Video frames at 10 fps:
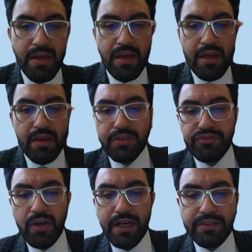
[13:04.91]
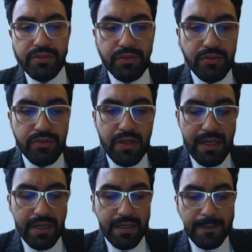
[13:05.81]
We tried to
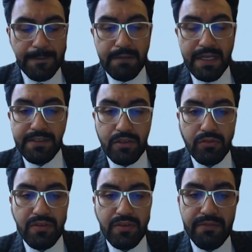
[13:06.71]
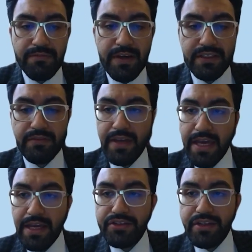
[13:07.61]
exclude the effect of
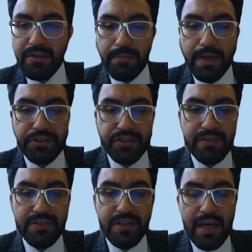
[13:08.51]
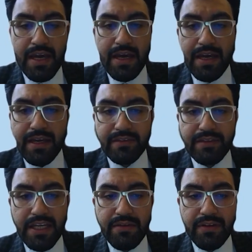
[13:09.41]
age in patients, and
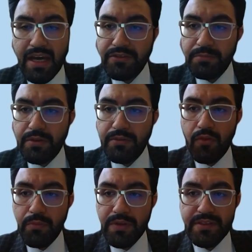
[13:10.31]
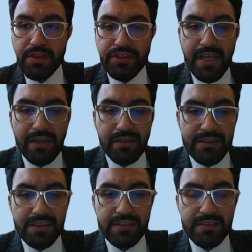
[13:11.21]
even after performing such
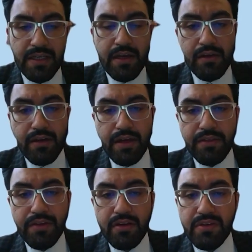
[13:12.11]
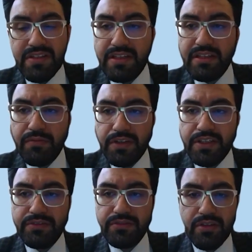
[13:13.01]
analysis, there was
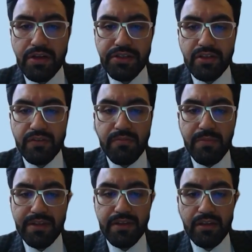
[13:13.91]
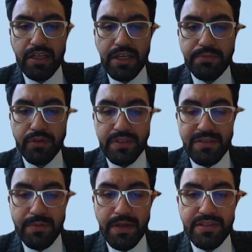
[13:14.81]
significant reduction of the medial hip joint
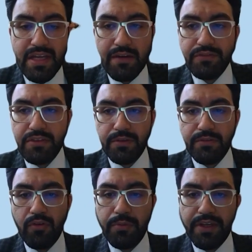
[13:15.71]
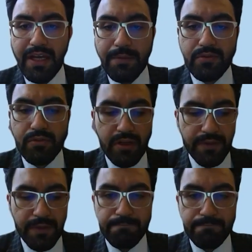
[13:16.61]
space after performing capsulorrhaphy.